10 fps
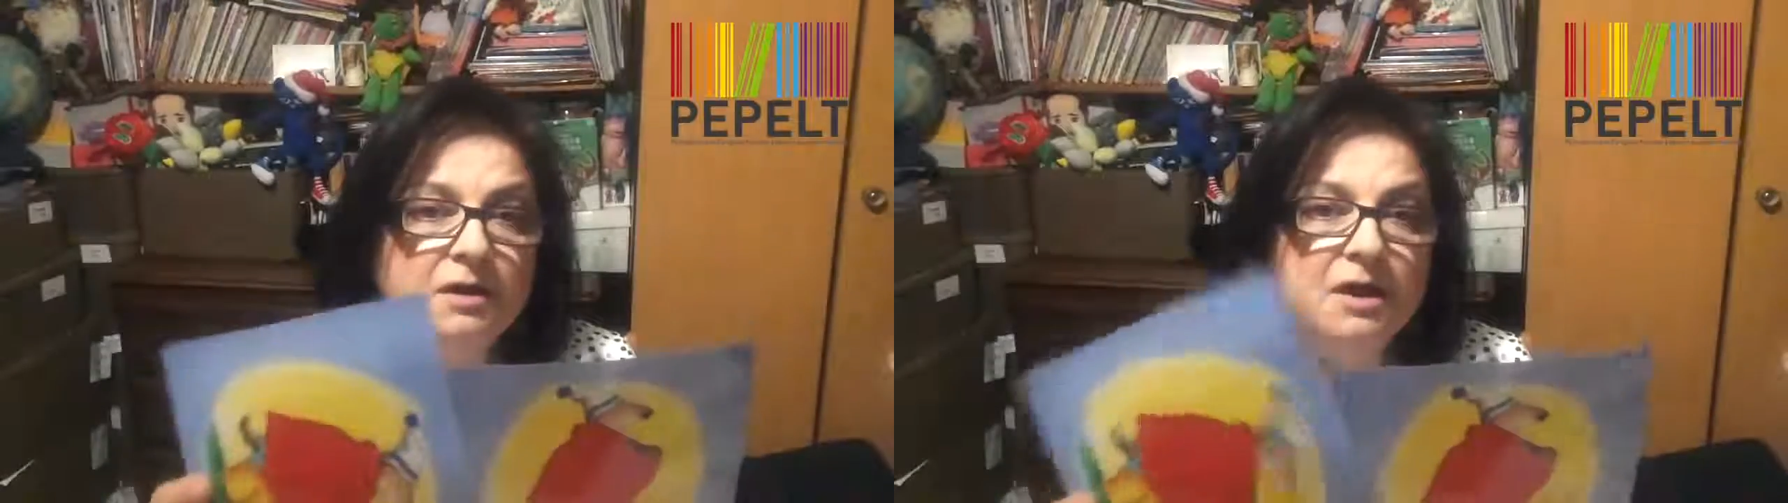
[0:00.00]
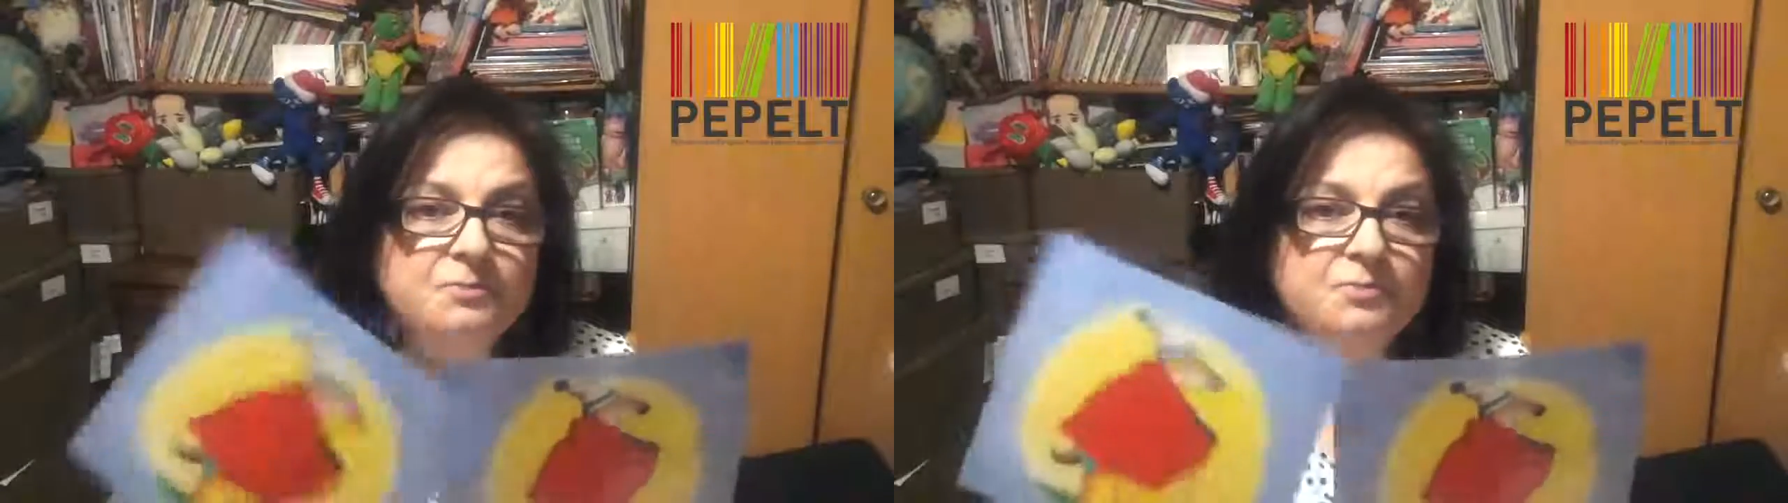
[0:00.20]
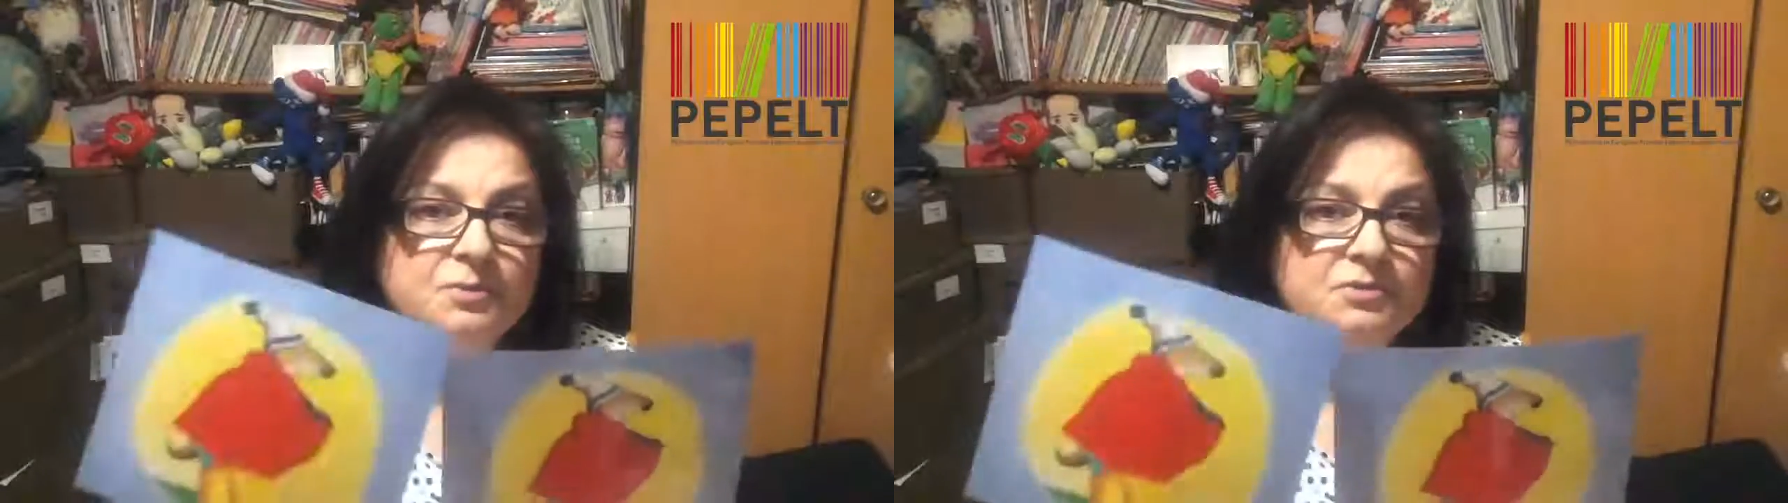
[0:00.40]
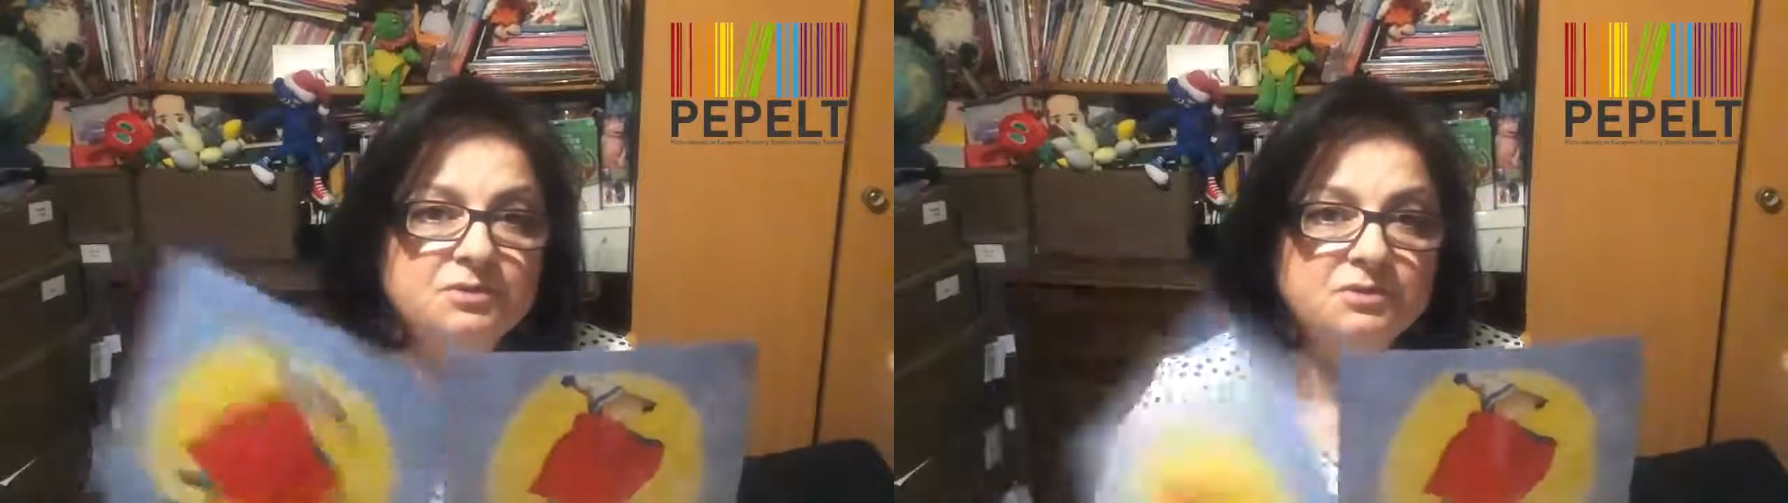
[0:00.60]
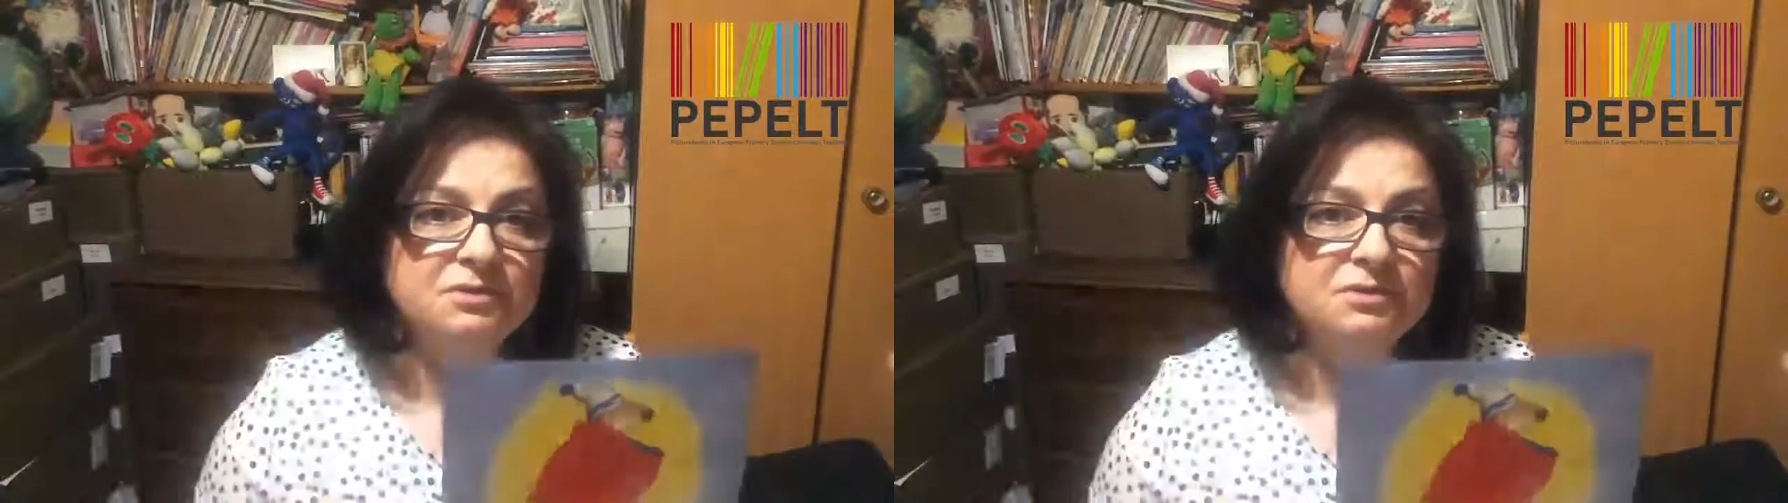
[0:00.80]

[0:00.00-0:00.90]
I put